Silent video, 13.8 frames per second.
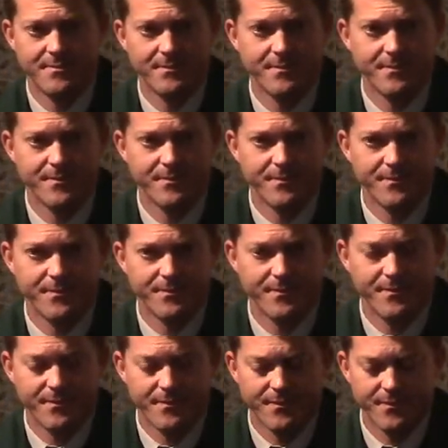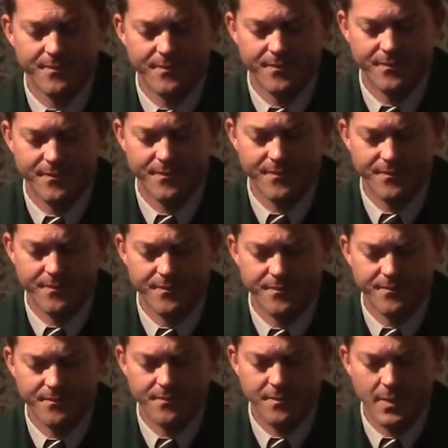[no speech]